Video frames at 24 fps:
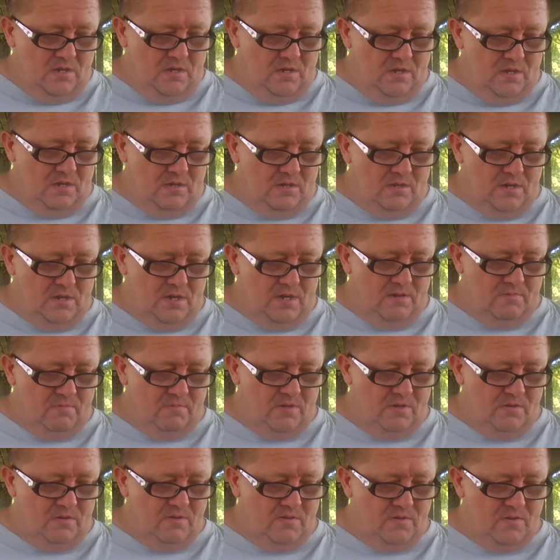Alright,
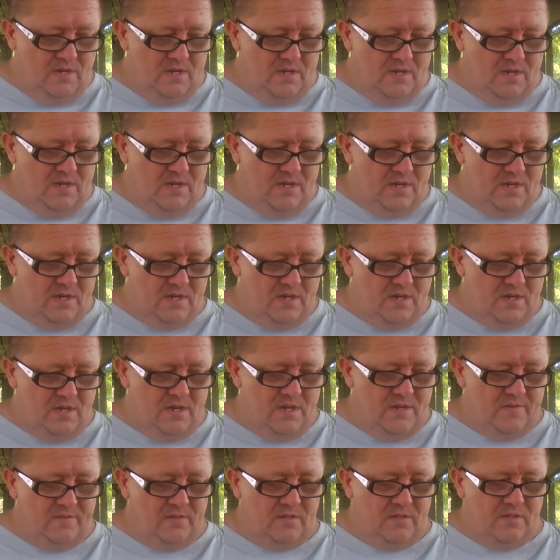we'll go down here and
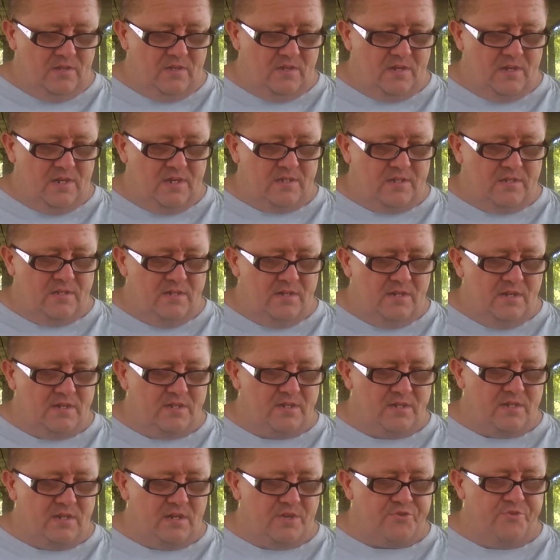have a look at the
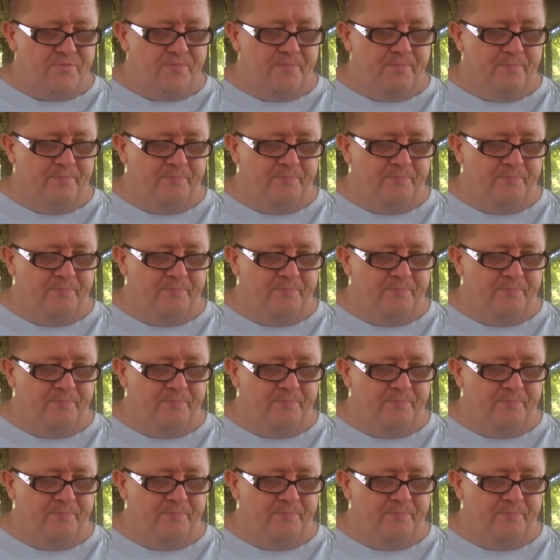next section.